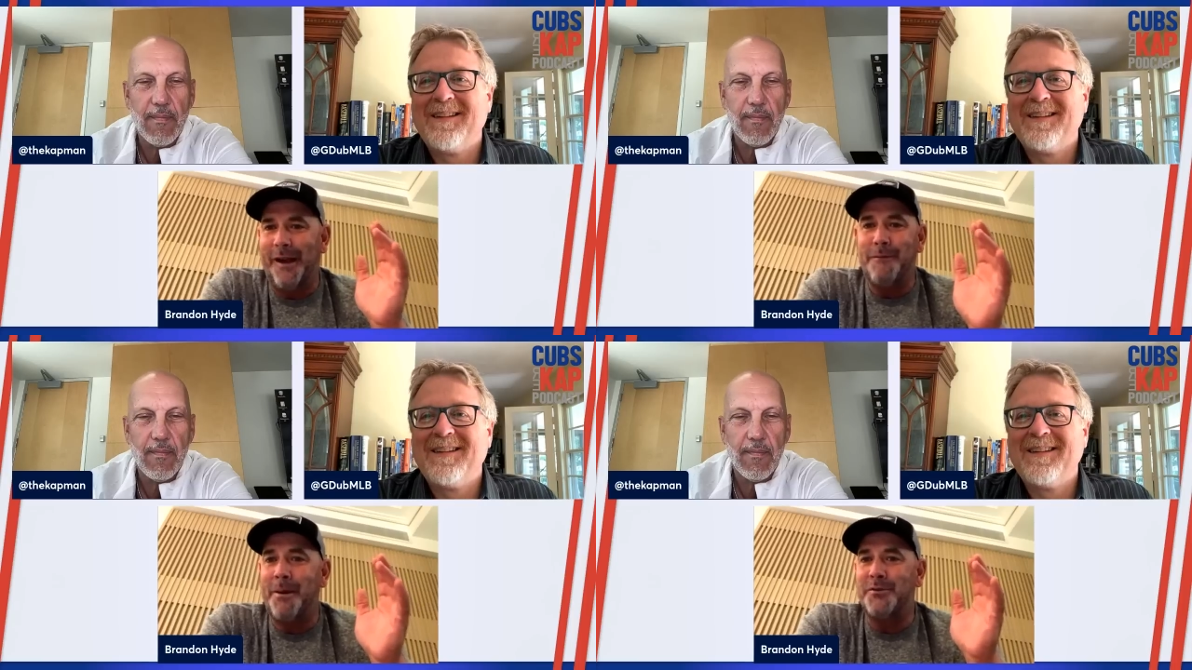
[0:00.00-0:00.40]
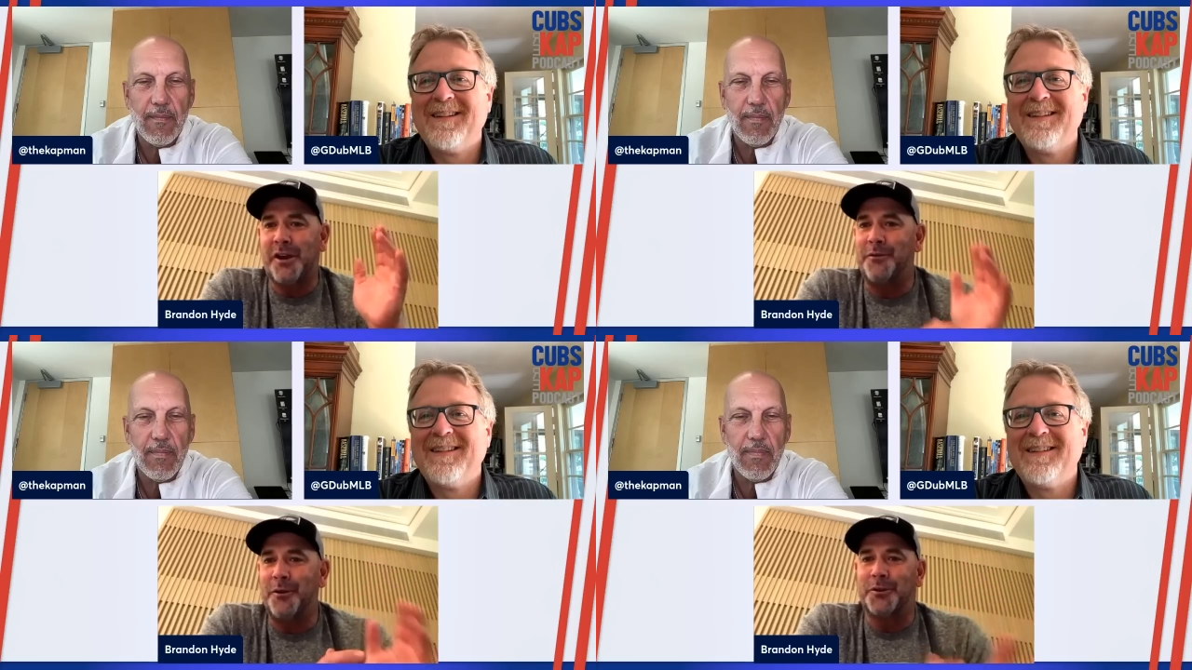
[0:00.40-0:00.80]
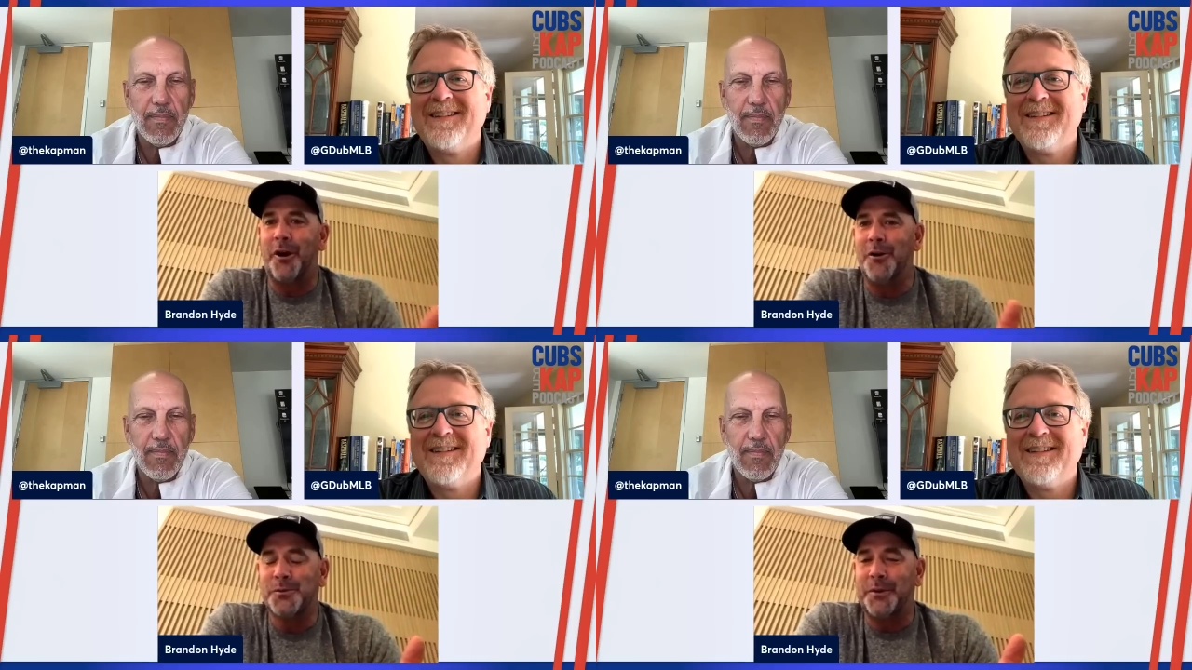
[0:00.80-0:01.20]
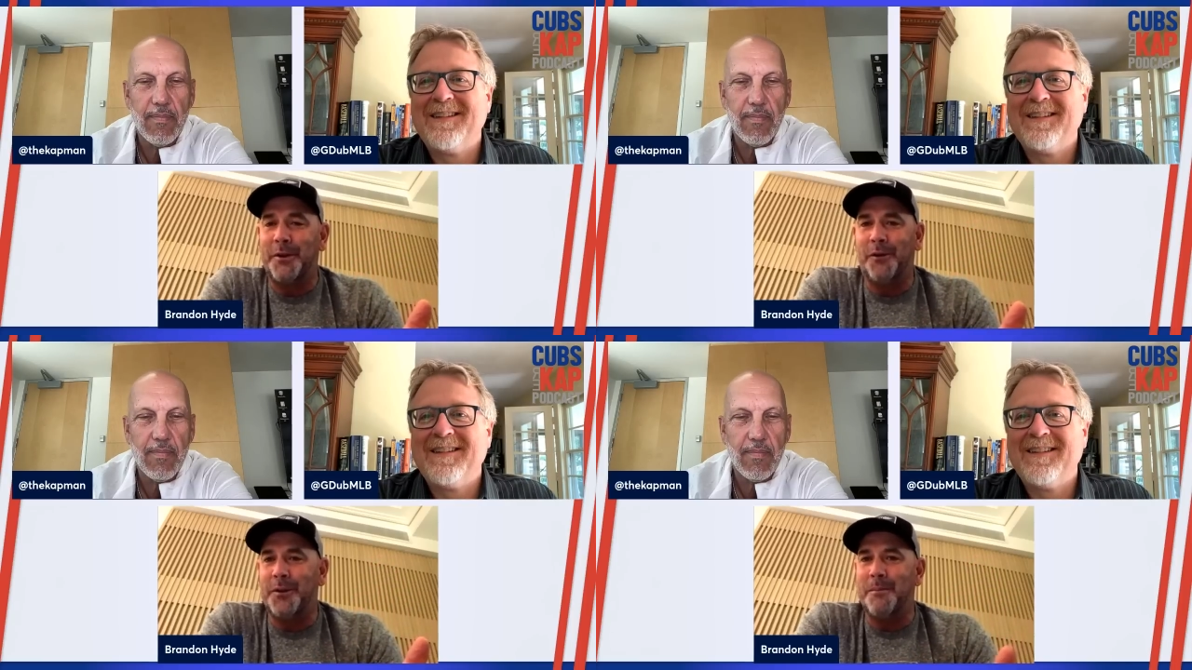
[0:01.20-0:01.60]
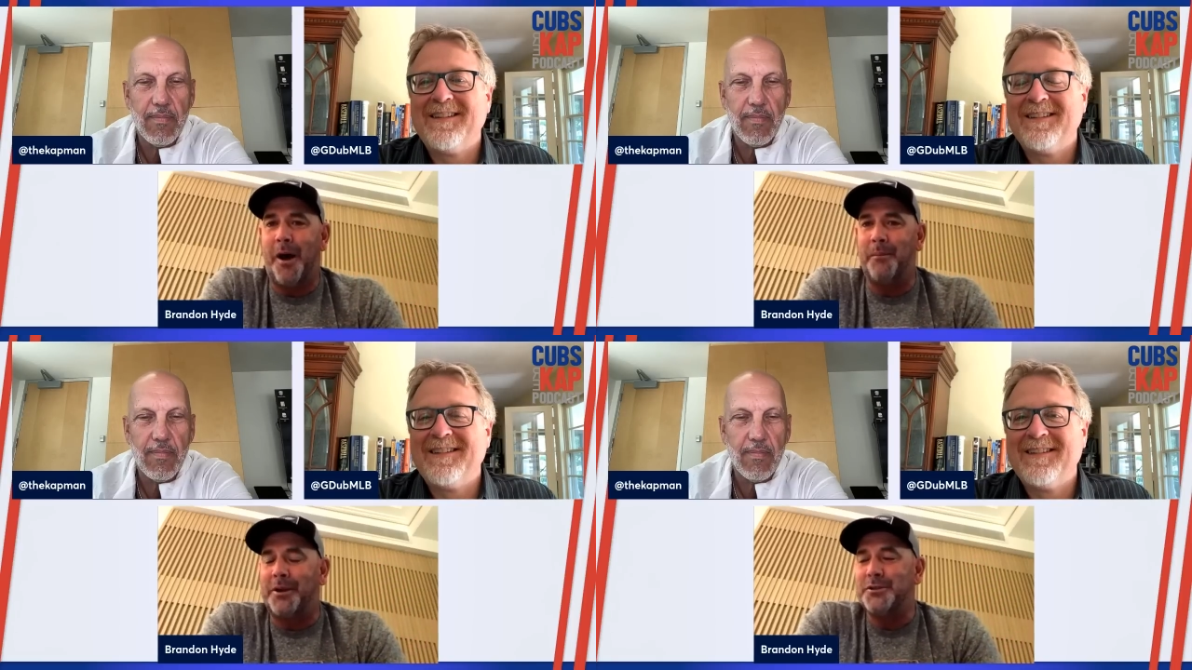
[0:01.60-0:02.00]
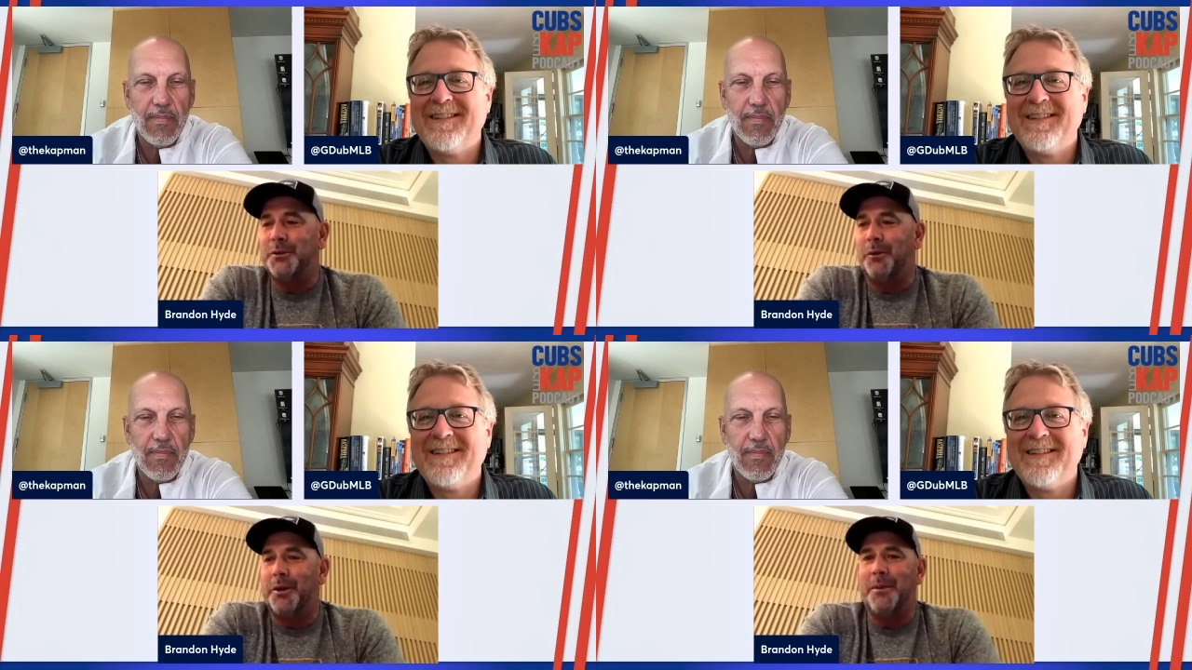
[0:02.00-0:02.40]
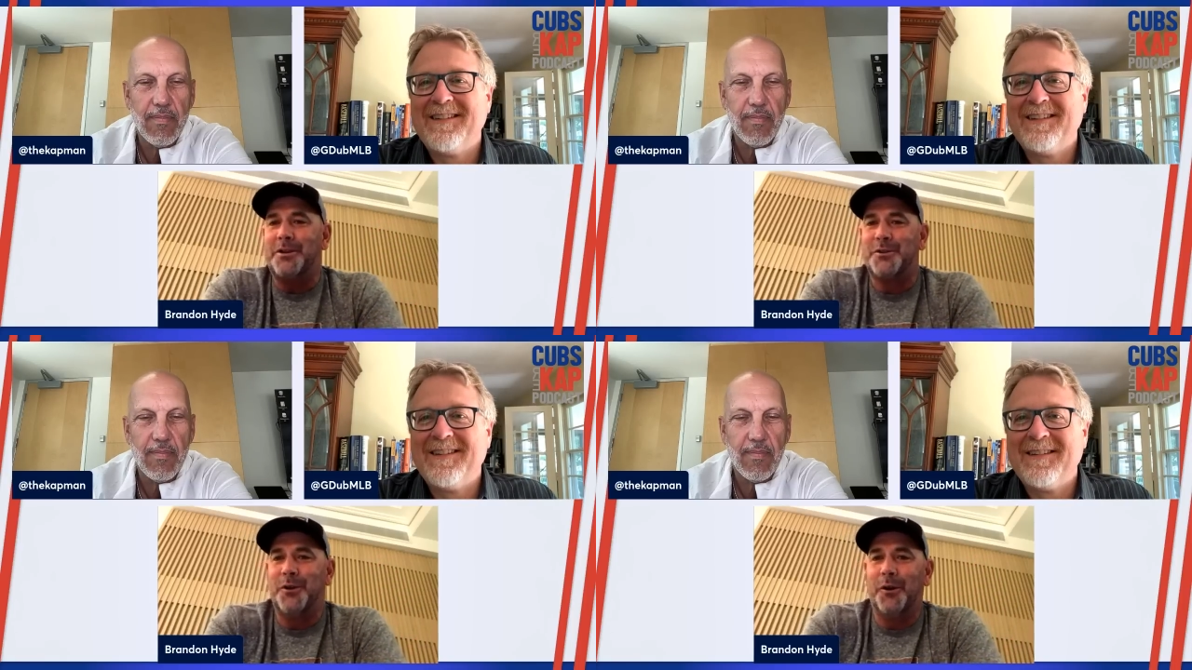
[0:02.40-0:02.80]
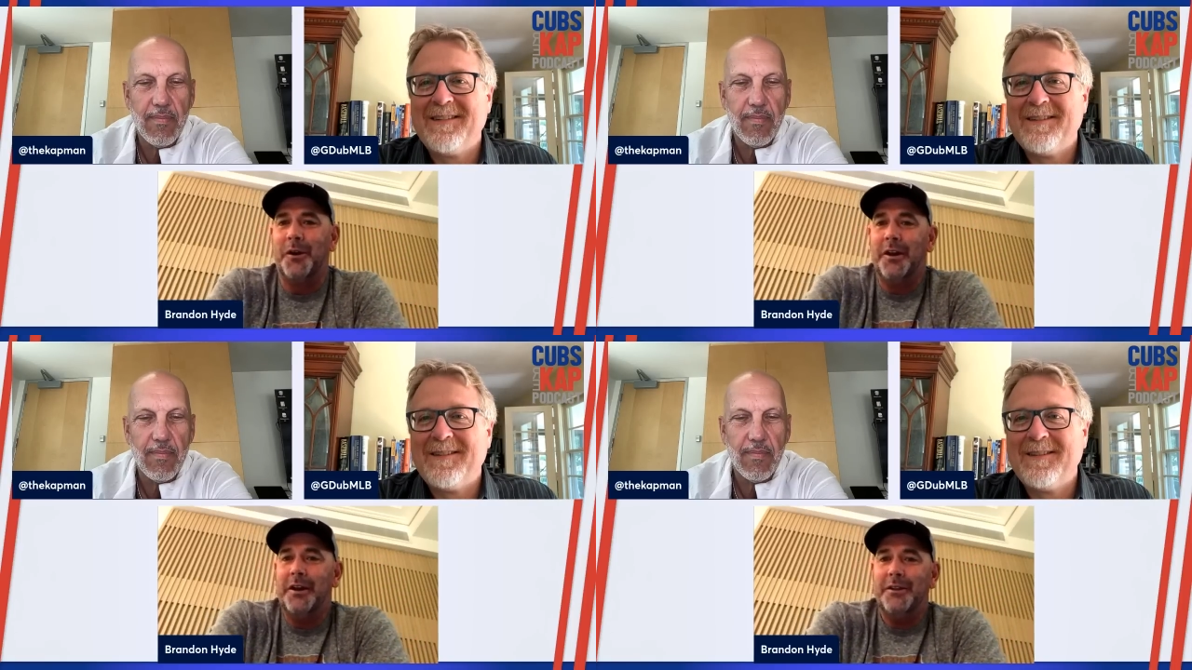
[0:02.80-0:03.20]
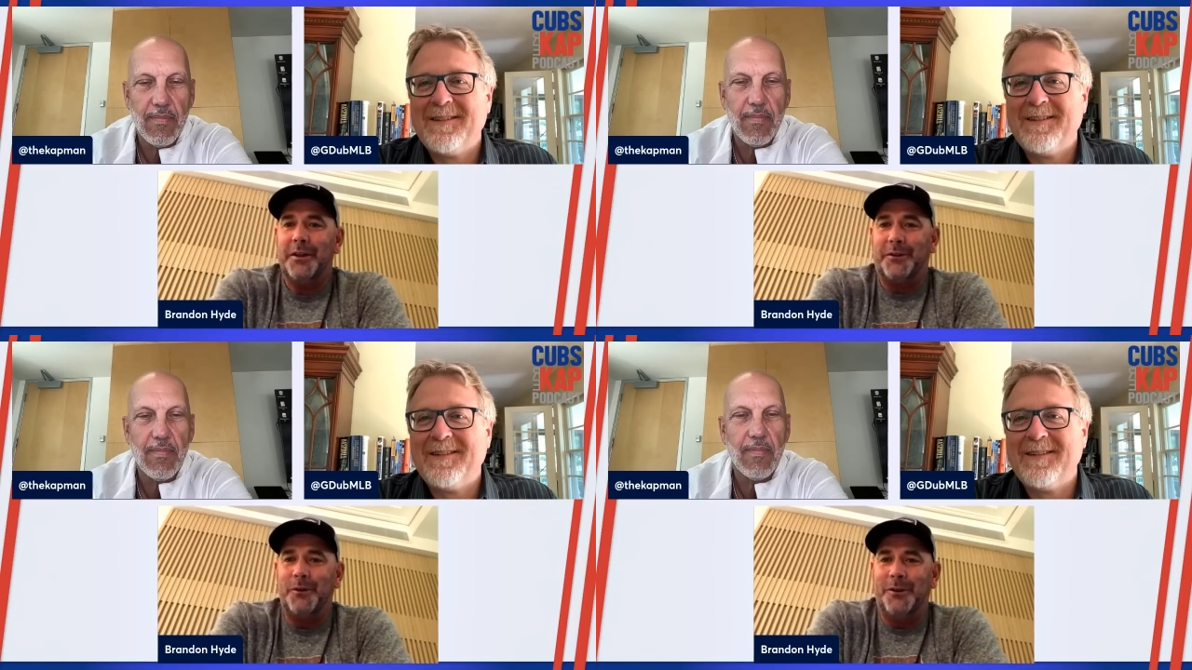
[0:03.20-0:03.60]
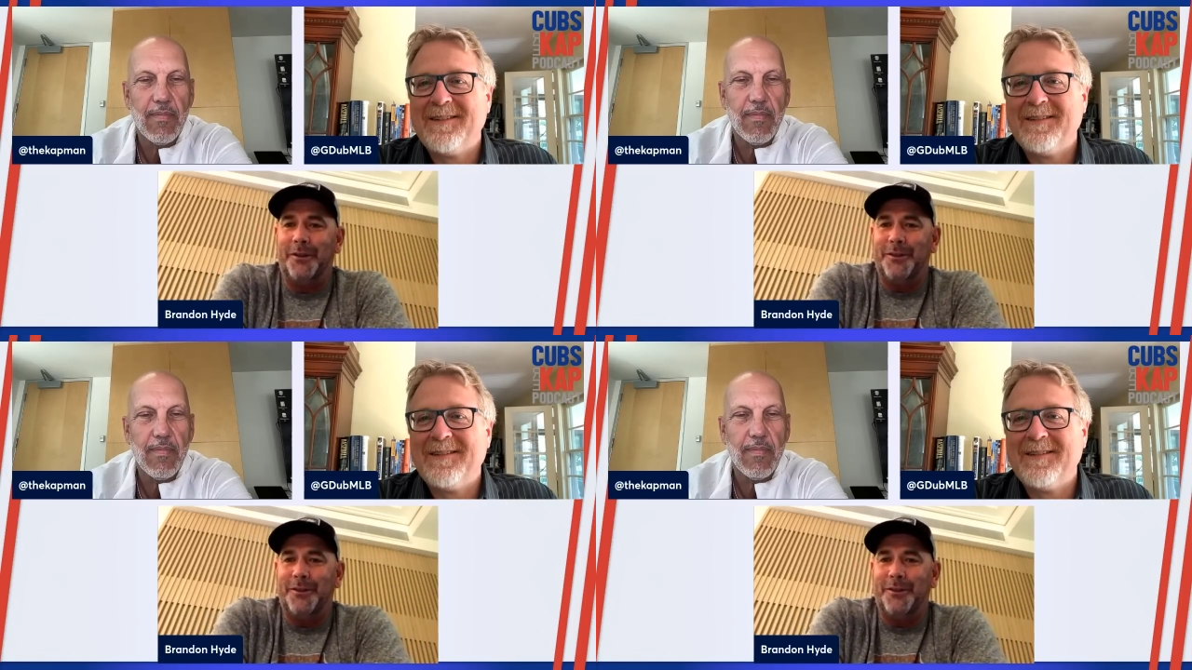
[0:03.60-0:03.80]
Speaker 1: Everybody was on their toes when they were on the mound because you want to make sure that, they, that